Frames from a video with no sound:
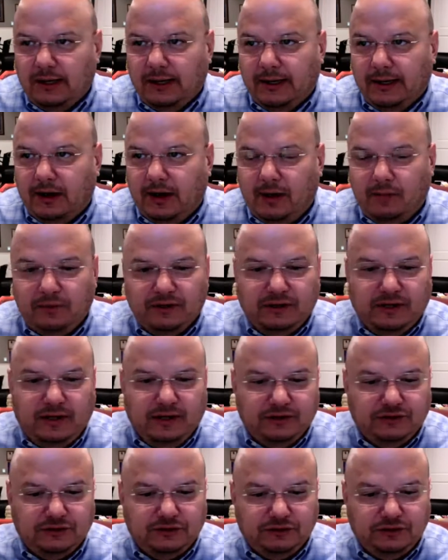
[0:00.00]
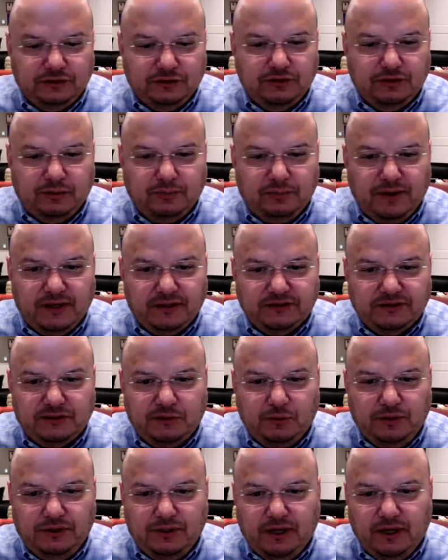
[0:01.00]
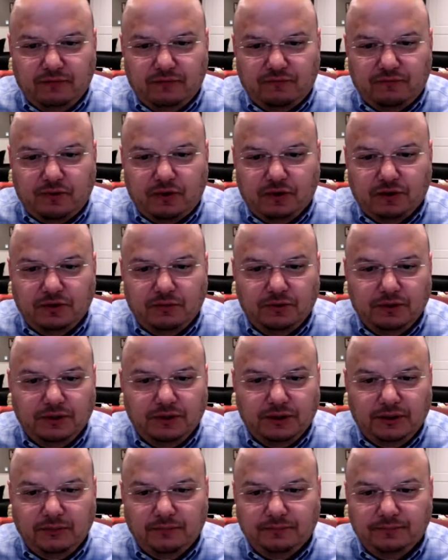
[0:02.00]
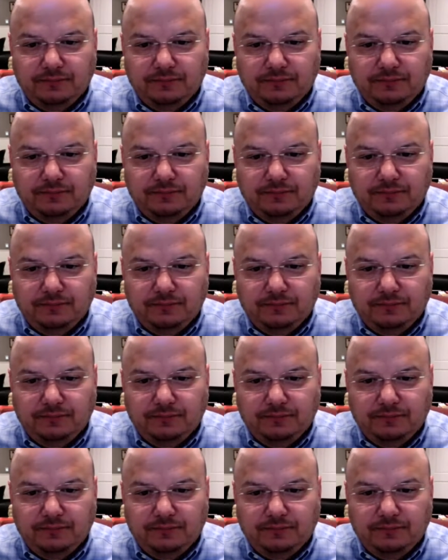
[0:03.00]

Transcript: obligation to do the best that we can for our community.